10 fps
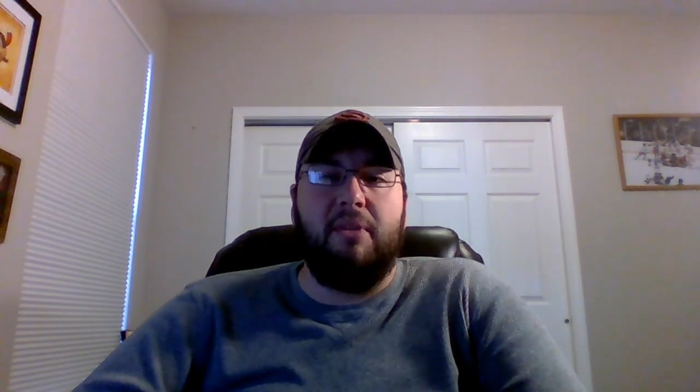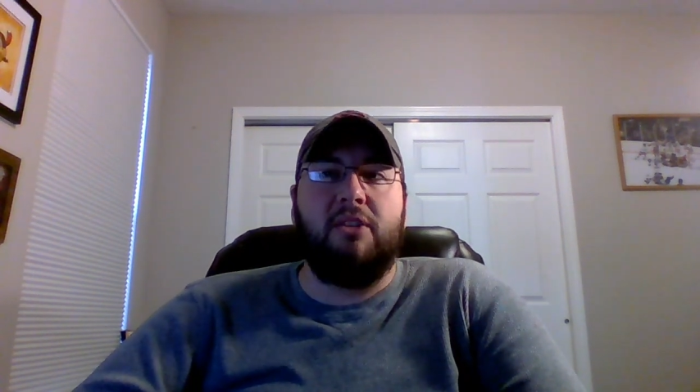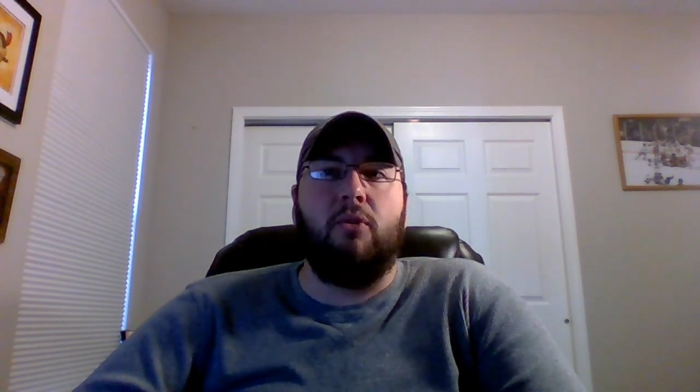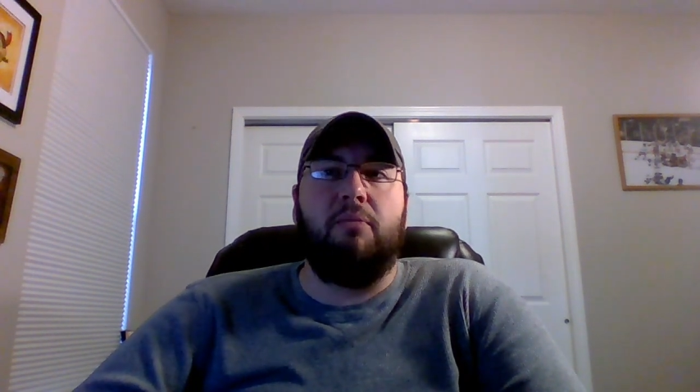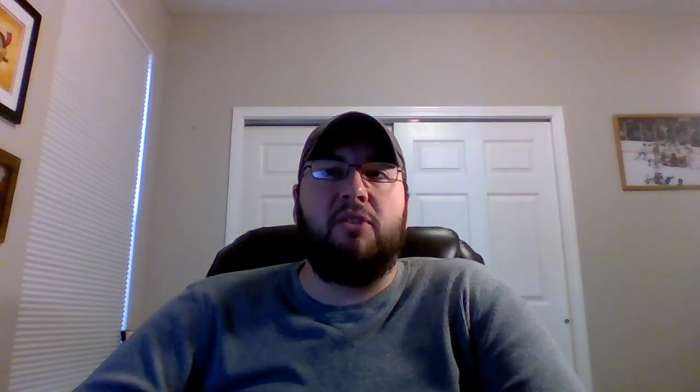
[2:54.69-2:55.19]

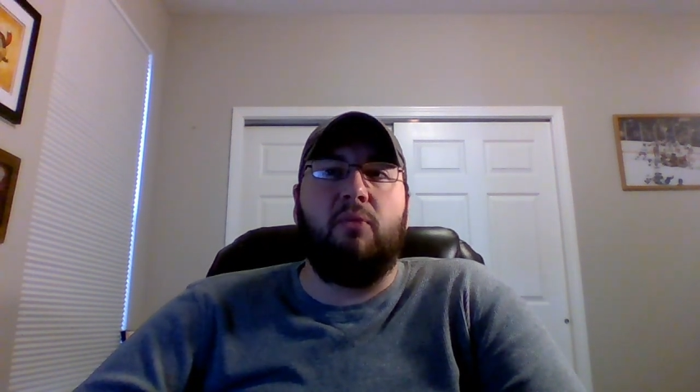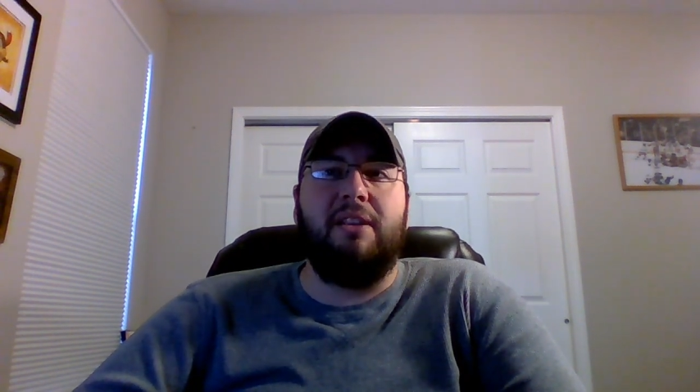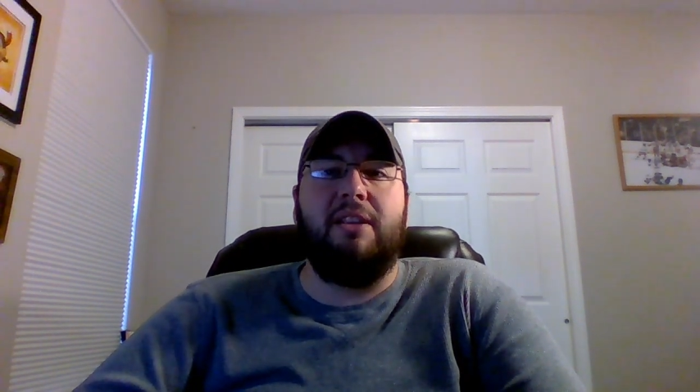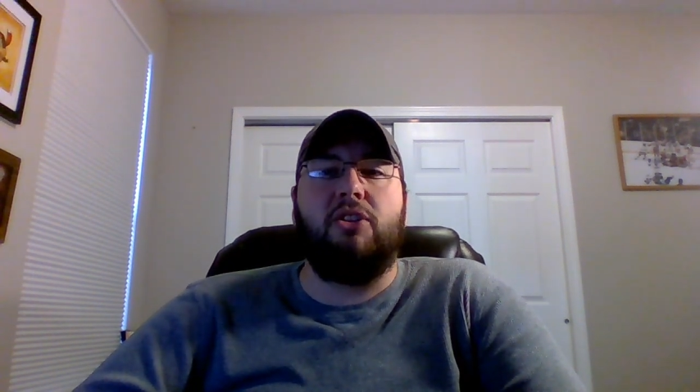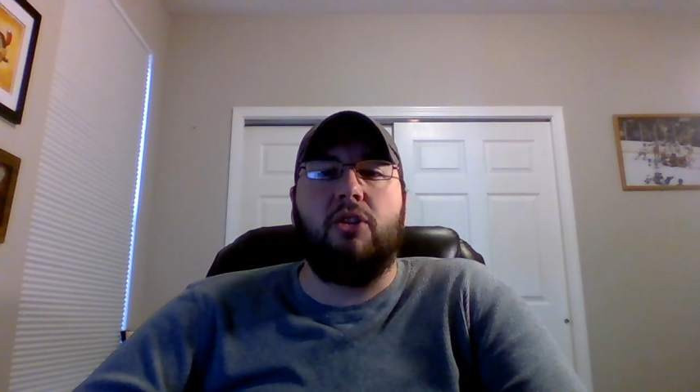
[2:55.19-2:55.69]
This one
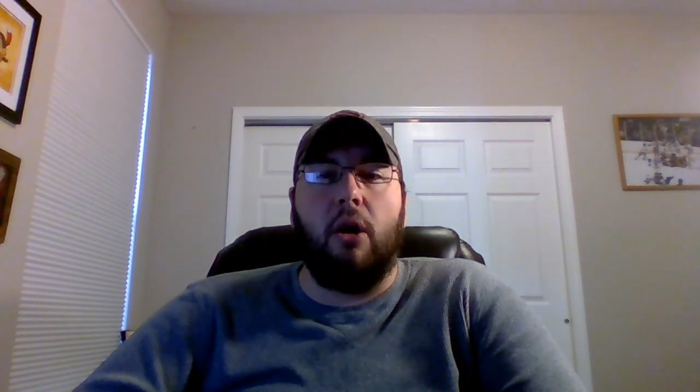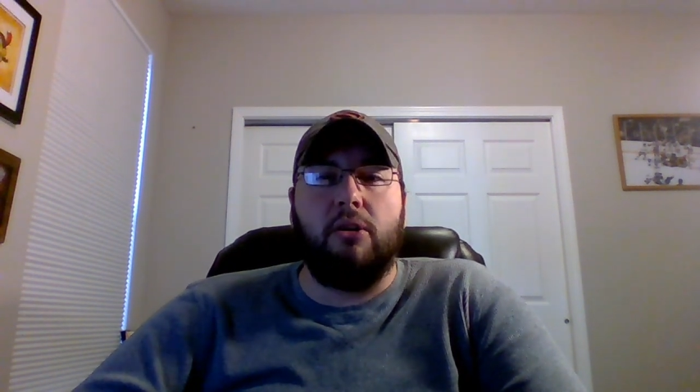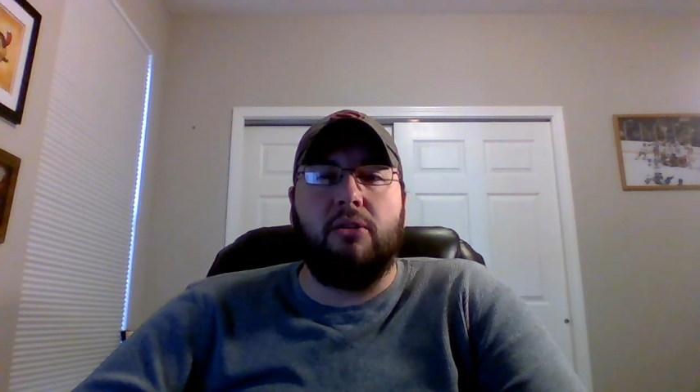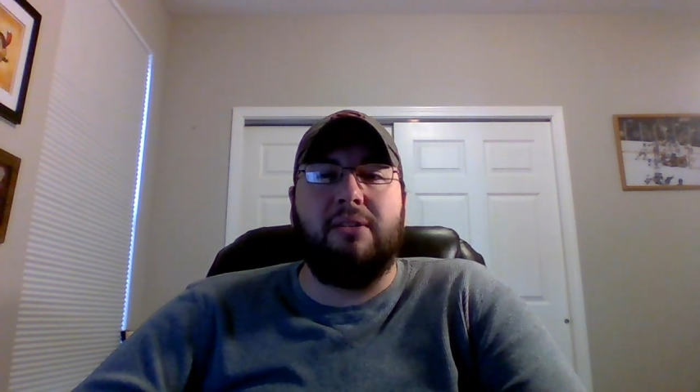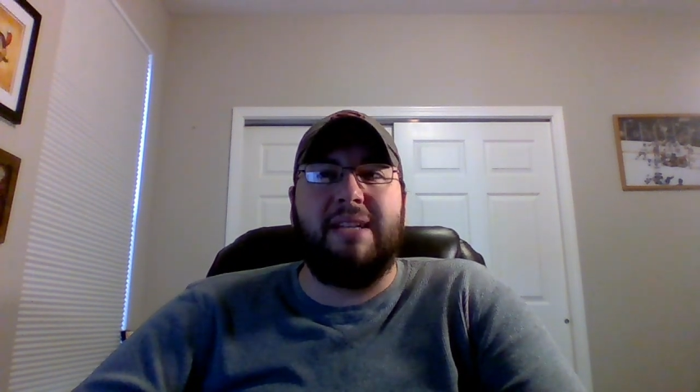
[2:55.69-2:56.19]
between the
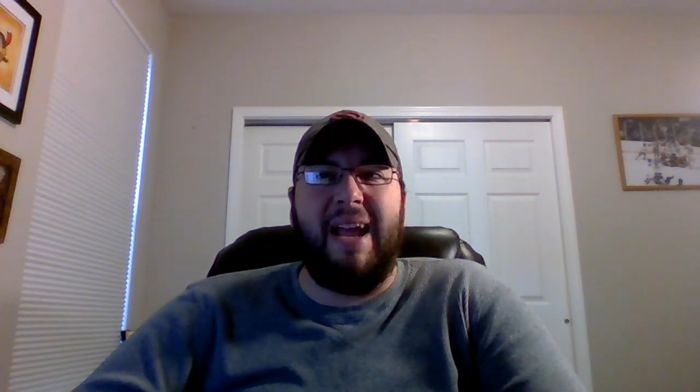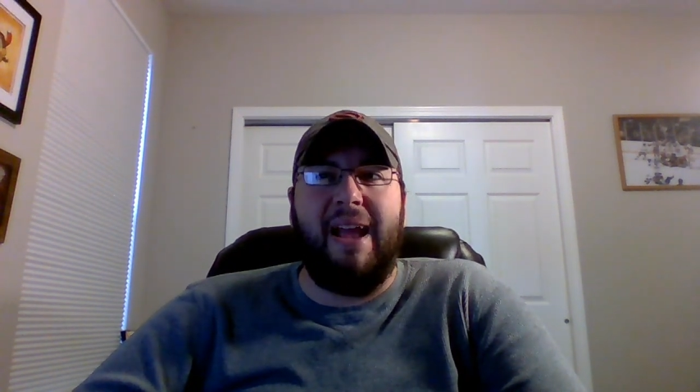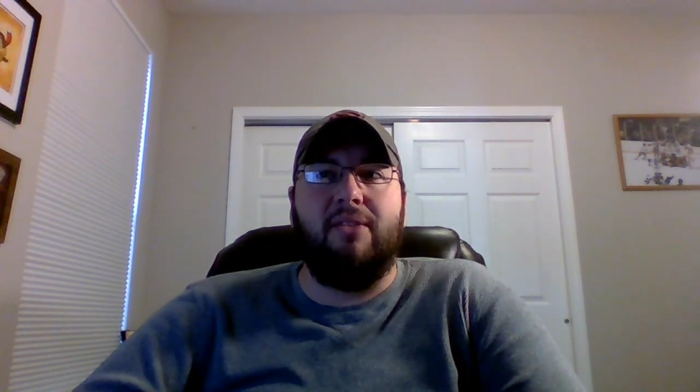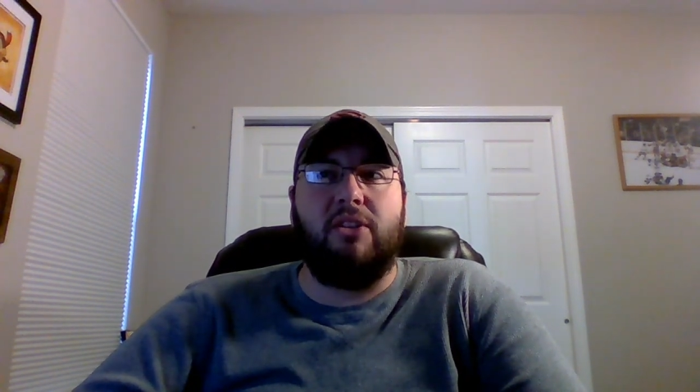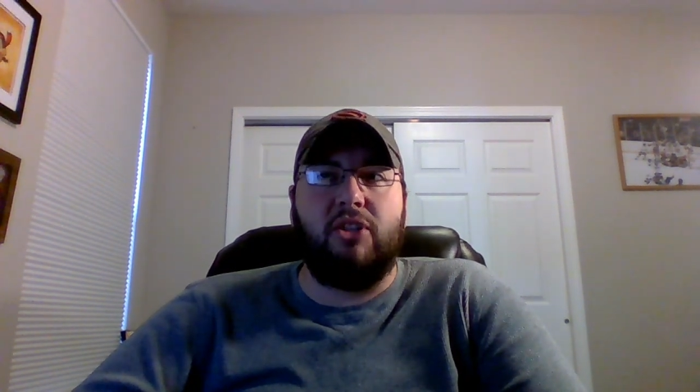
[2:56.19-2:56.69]
Chargers
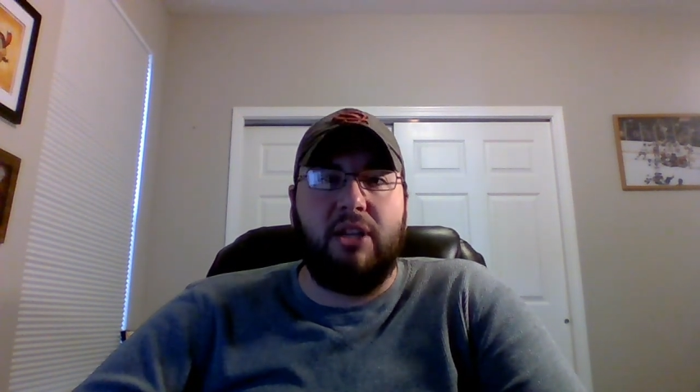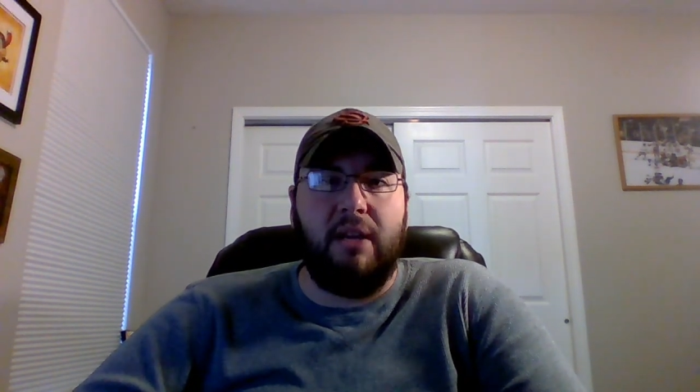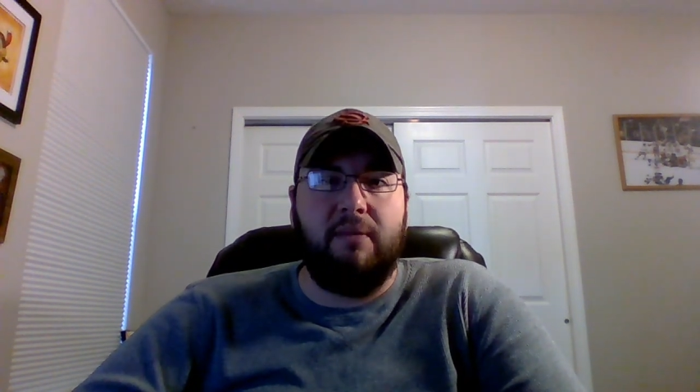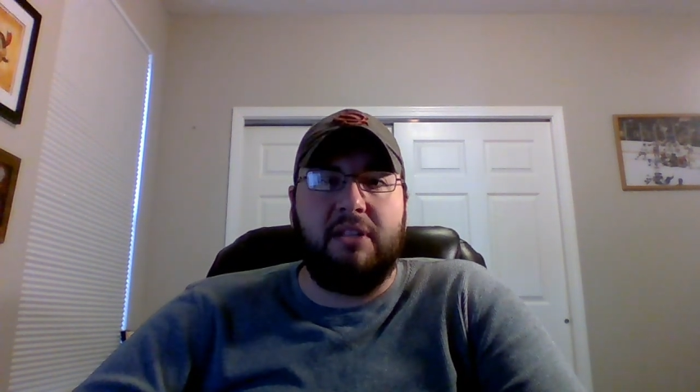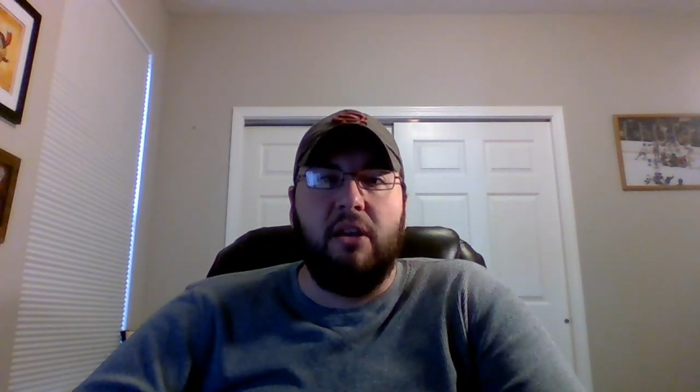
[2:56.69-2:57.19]
and the
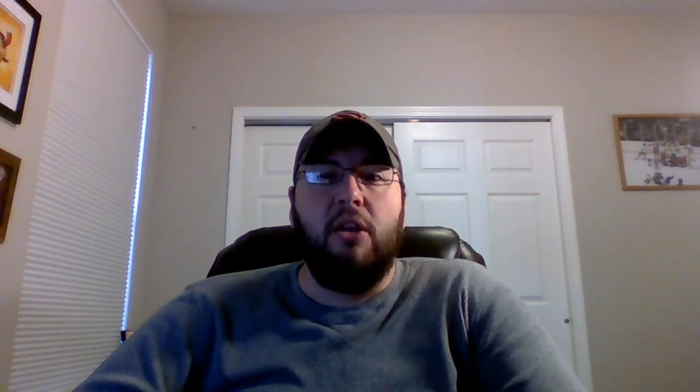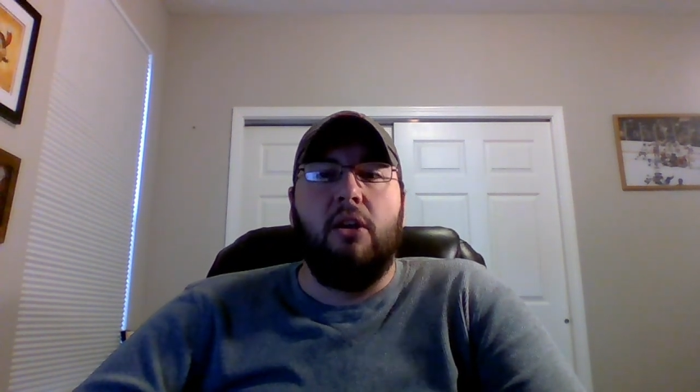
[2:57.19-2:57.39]
Chiefs.